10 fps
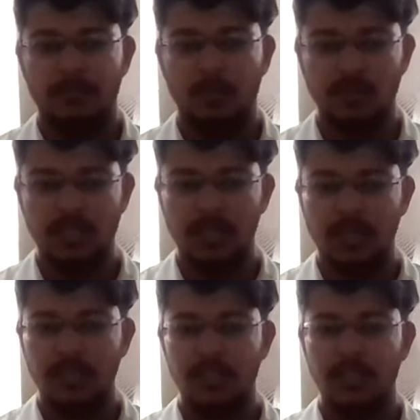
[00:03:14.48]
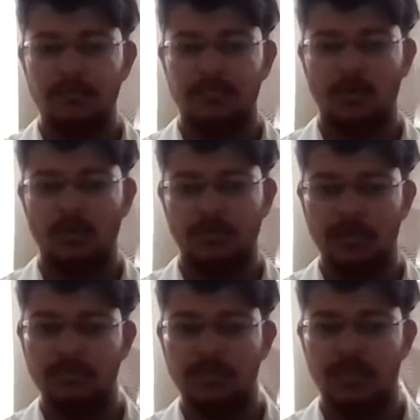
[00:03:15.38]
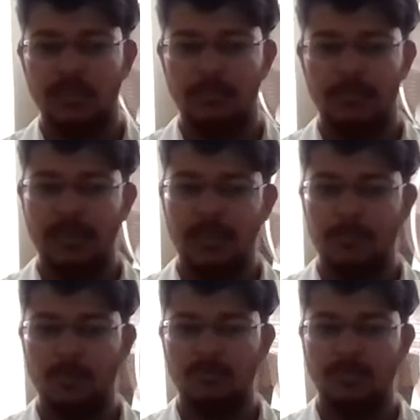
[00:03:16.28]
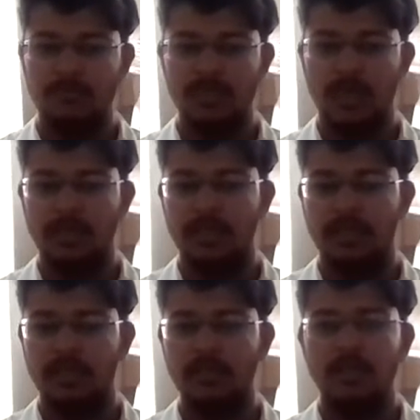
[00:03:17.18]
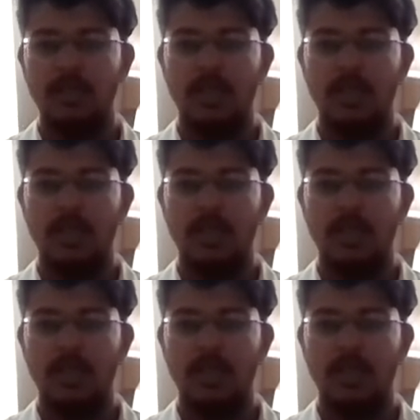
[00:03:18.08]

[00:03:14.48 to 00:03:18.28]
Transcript: Posterior anterior prawn films and PA prawn films are taken